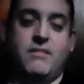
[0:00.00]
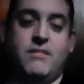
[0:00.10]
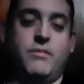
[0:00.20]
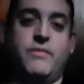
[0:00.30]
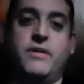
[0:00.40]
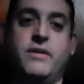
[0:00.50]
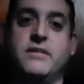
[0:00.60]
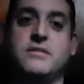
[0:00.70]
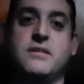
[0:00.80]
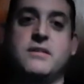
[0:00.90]
we feel
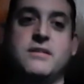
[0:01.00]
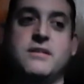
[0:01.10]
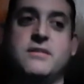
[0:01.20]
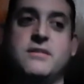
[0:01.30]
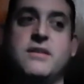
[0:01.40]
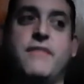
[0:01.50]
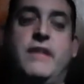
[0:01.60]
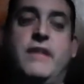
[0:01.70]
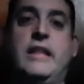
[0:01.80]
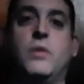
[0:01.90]
is
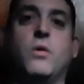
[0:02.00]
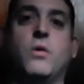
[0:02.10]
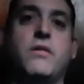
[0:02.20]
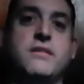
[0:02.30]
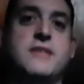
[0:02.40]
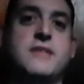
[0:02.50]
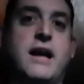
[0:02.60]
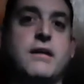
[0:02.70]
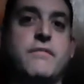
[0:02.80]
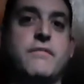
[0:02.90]
definitely worth the
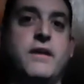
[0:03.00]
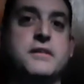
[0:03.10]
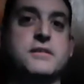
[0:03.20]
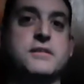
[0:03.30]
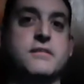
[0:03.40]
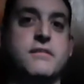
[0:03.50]
sacrifice